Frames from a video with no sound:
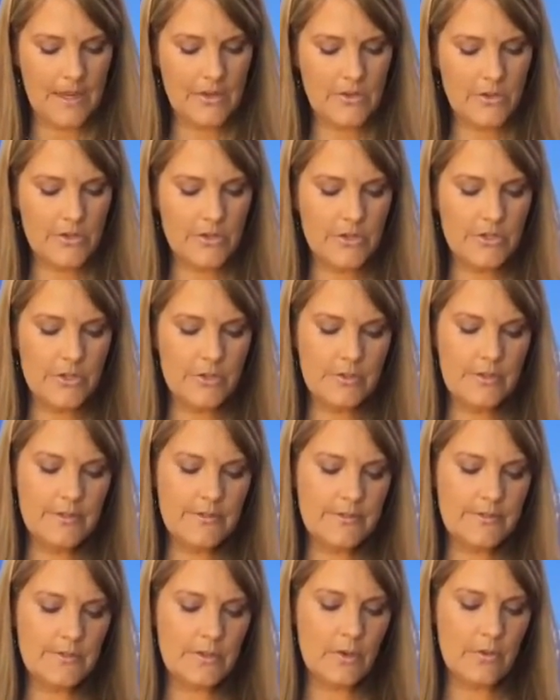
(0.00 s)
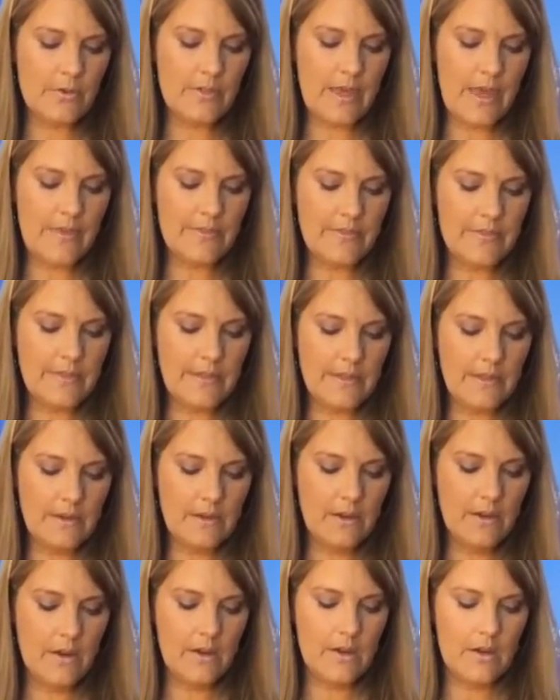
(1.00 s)
and you're going to do this so that
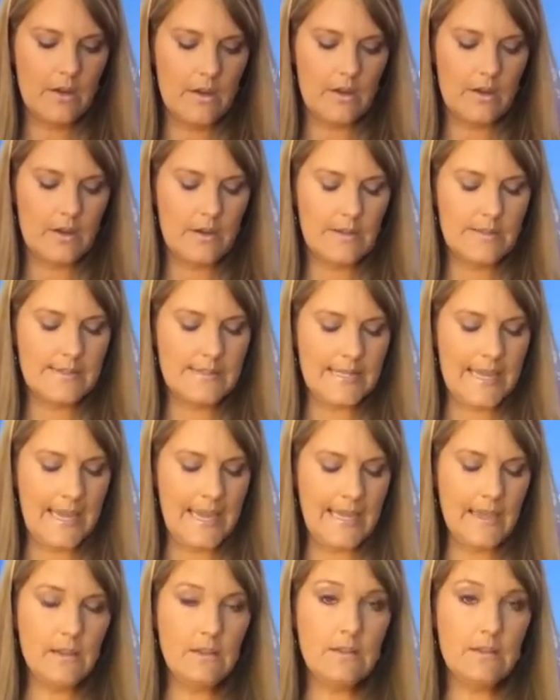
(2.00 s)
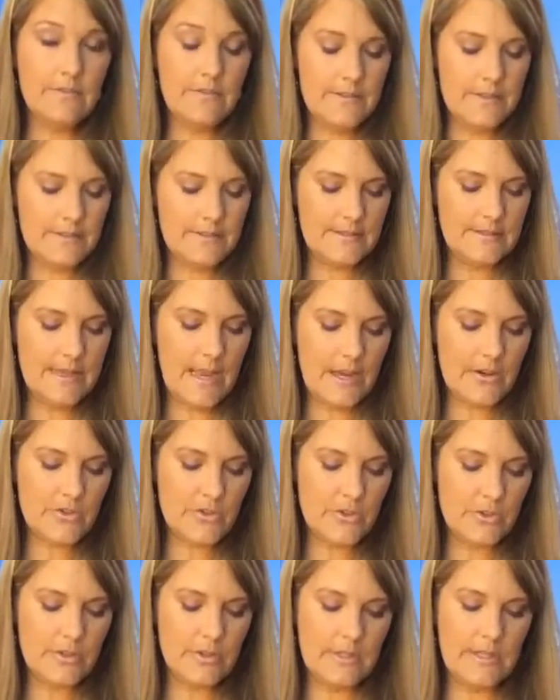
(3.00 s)
the tail of this is
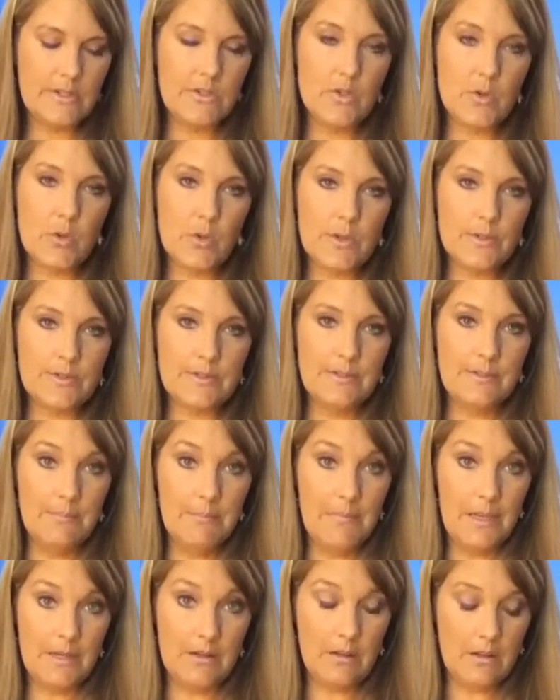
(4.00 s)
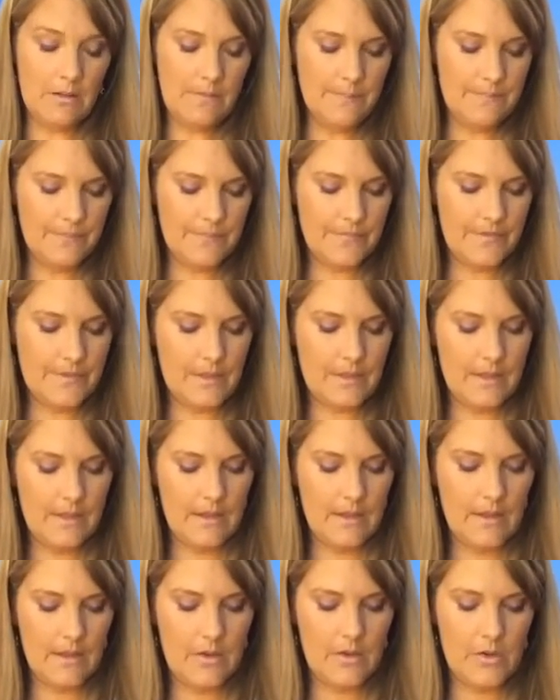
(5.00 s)
actually towards the middle.
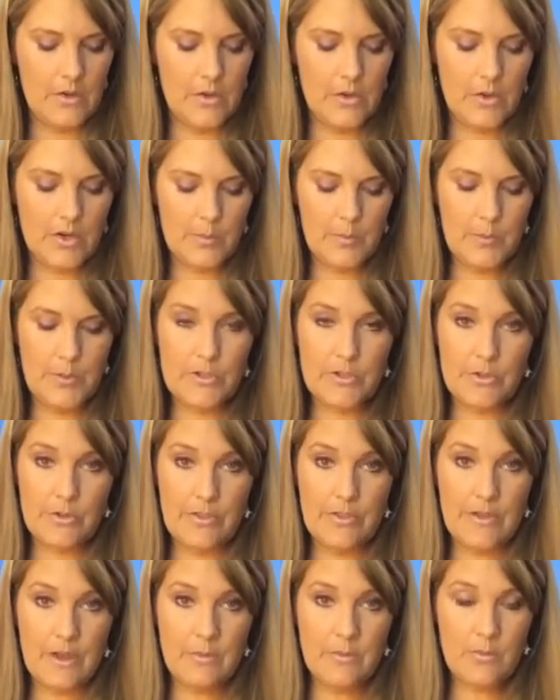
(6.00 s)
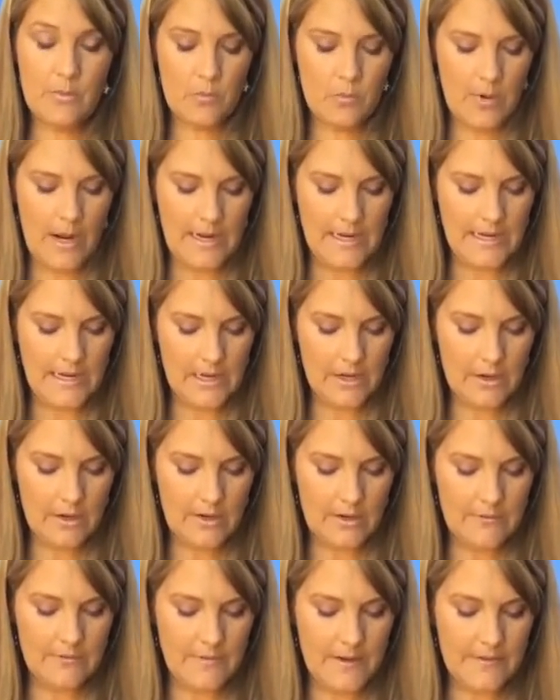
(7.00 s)
You're going to put your thumb right
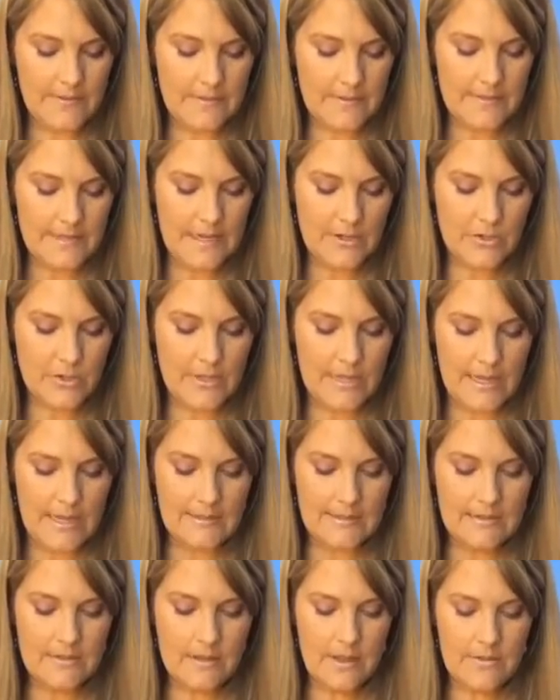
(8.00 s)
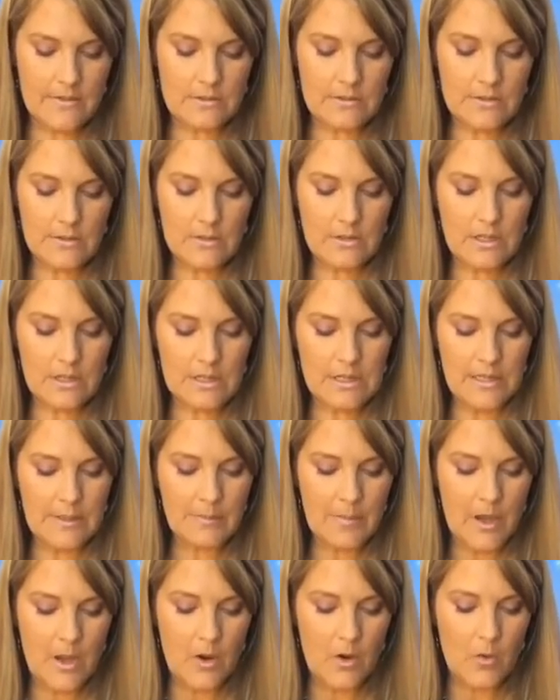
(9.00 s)
here. In fact, this actually has another little
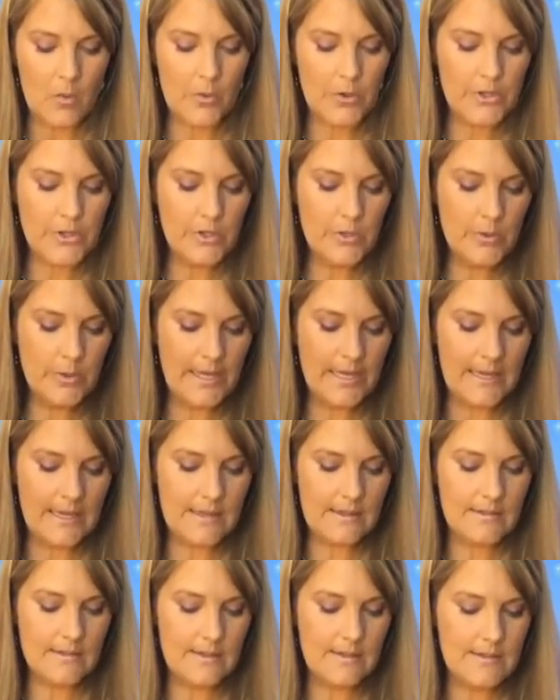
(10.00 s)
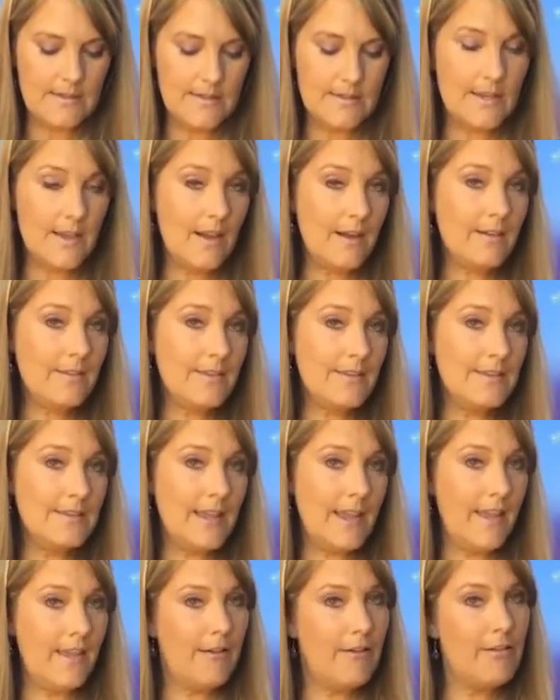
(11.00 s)
clip where you can tuck the
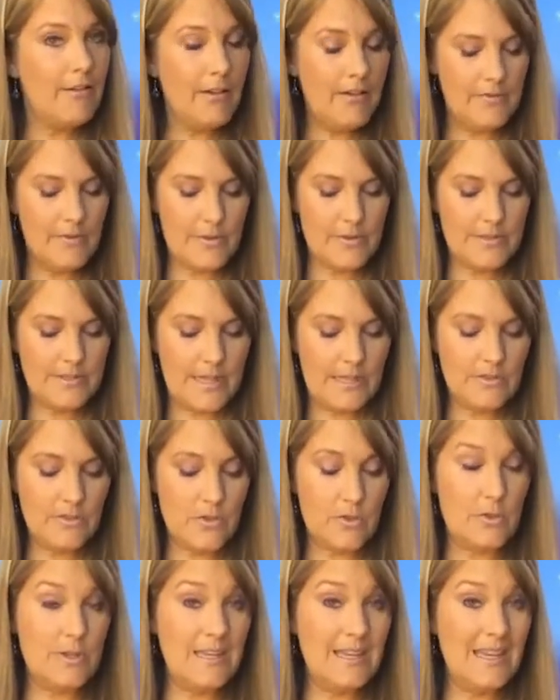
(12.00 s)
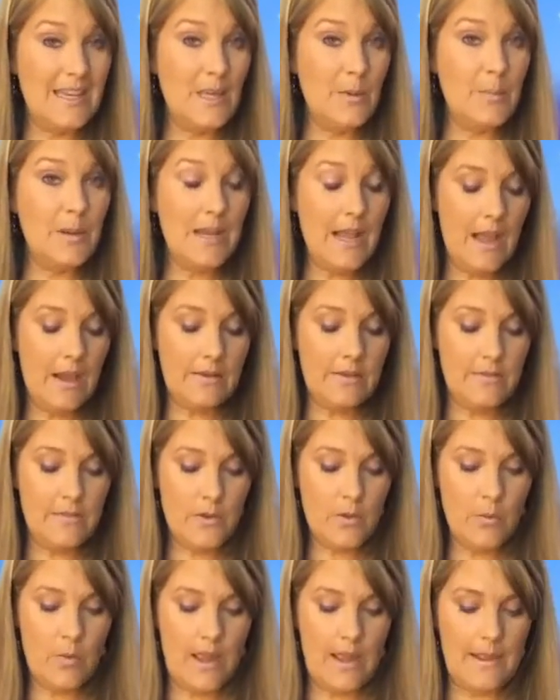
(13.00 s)
tail of your sensor to keep it out of
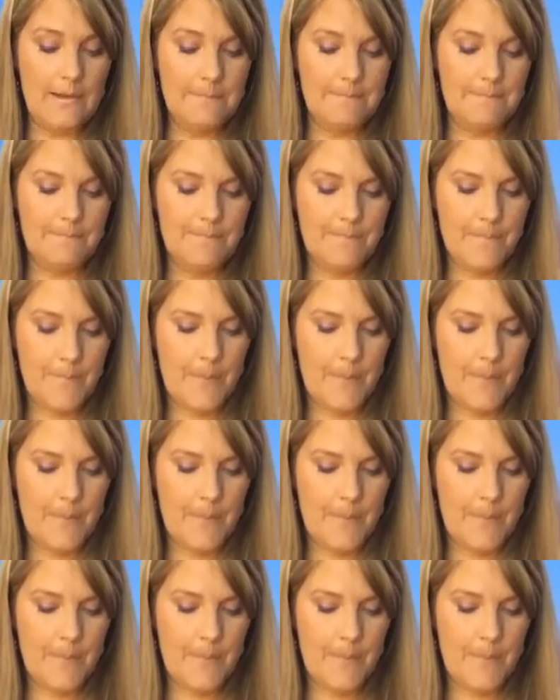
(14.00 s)
your way.